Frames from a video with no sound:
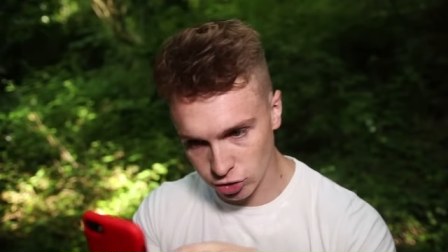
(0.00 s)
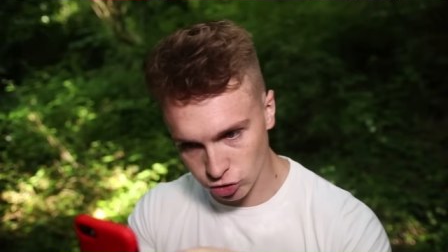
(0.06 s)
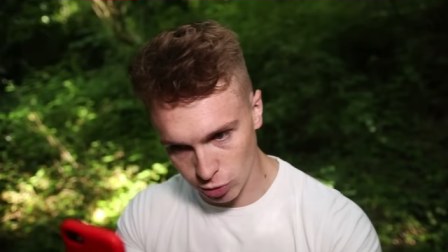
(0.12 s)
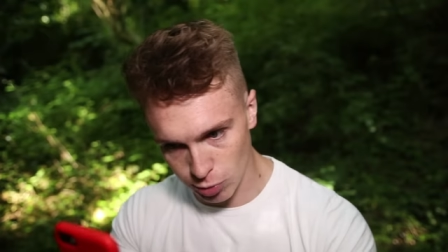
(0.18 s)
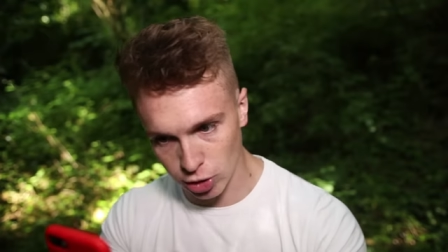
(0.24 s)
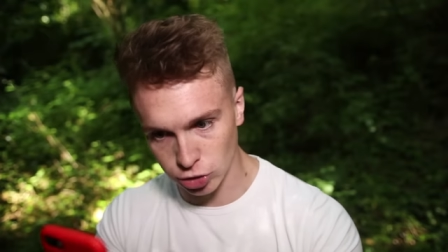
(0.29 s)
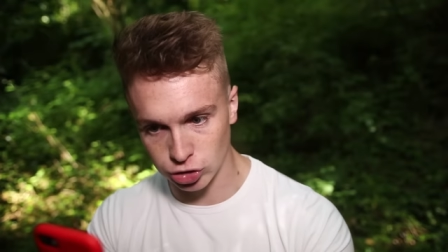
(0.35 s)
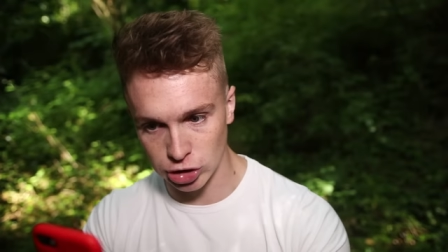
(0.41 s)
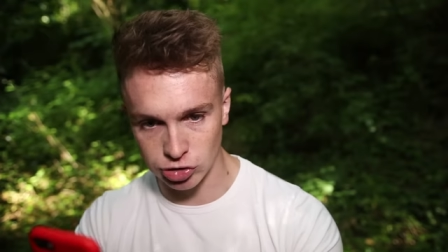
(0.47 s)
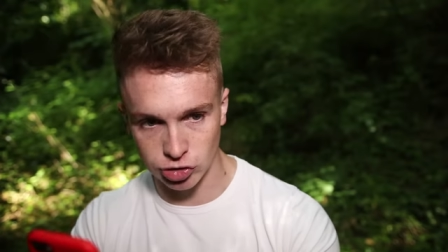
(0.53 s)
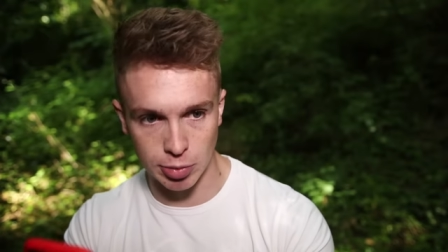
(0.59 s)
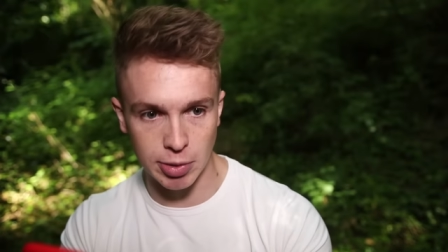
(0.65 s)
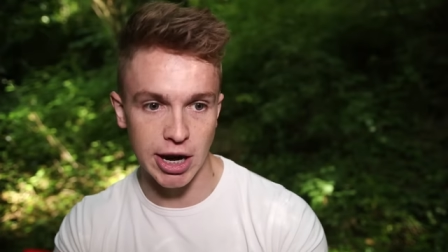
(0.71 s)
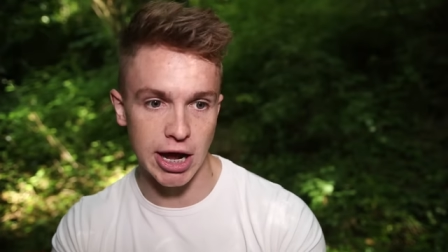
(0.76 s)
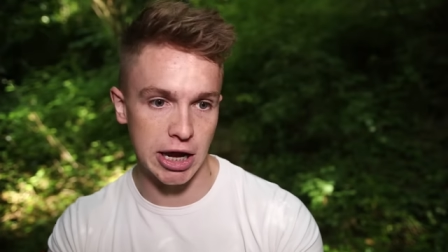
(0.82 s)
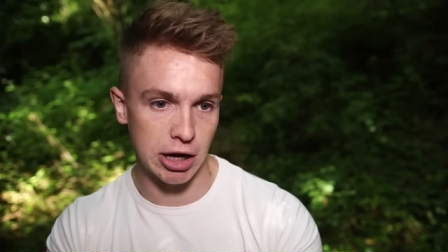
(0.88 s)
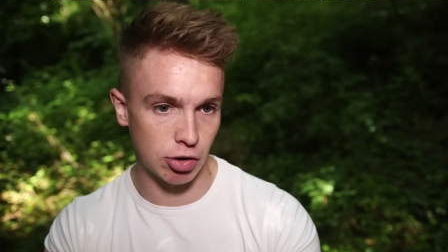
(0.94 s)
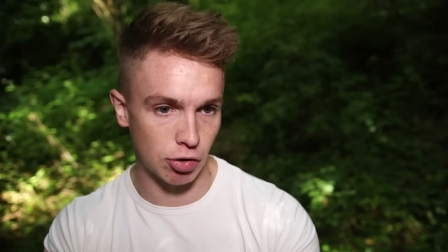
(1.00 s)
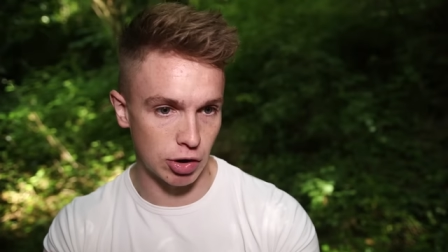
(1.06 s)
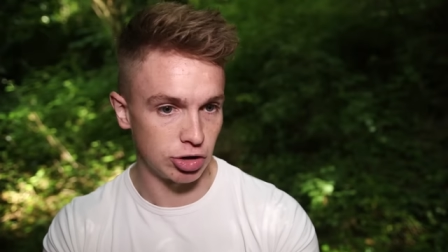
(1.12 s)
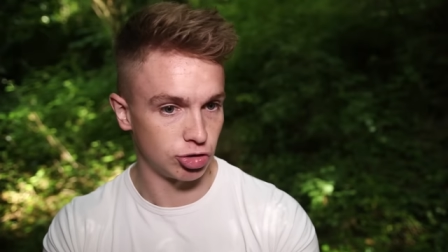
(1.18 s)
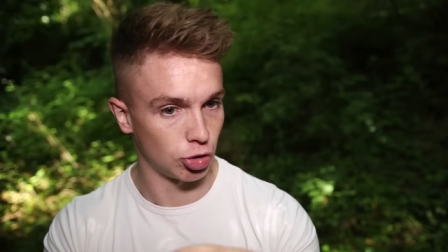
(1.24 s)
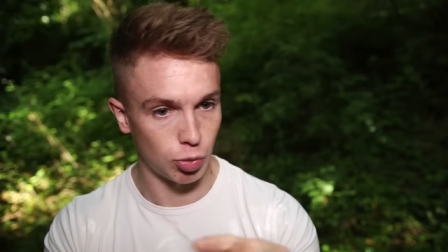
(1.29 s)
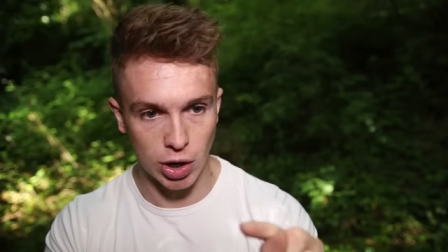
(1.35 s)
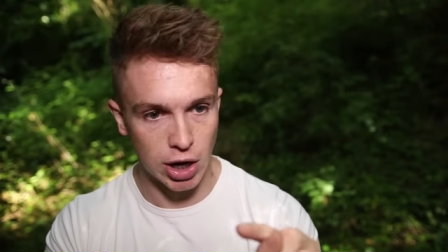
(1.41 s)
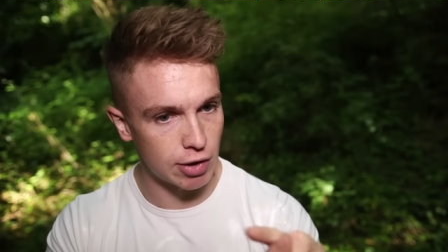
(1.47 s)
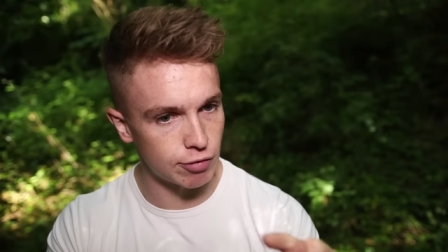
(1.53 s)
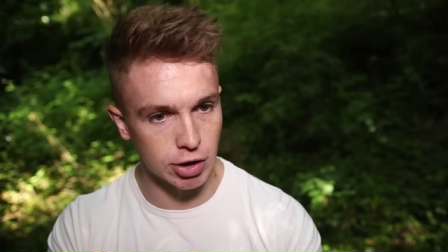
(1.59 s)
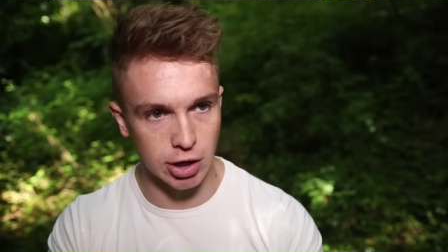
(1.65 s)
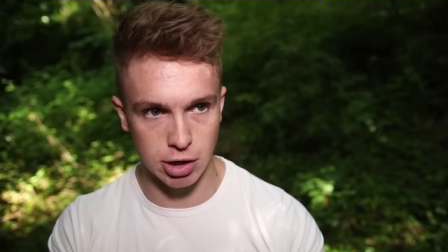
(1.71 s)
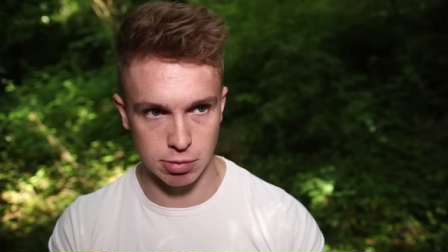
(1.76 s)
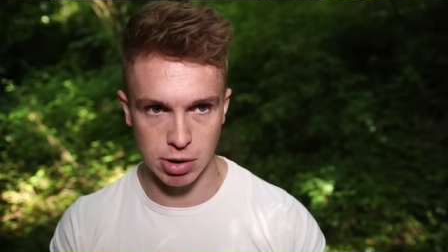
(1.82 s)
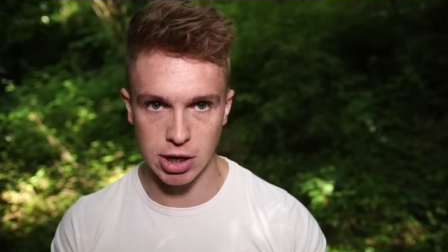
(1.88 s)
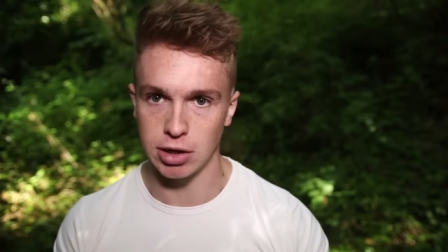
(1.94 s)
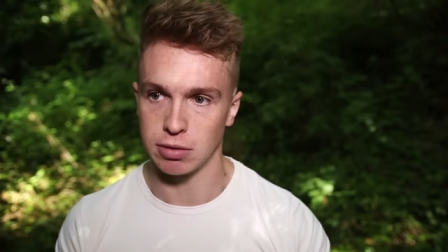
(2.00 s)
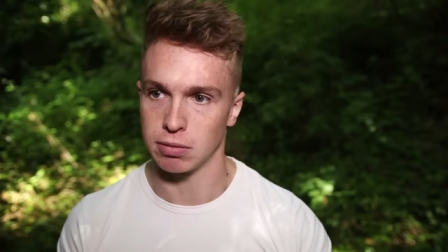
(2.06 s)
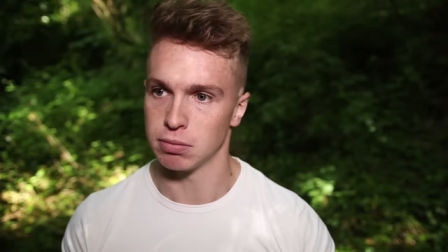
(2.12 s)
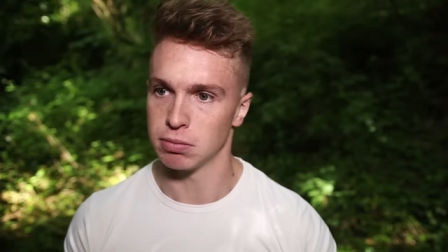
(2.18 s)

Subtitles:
is the most intimidating creature we're ever going to meet.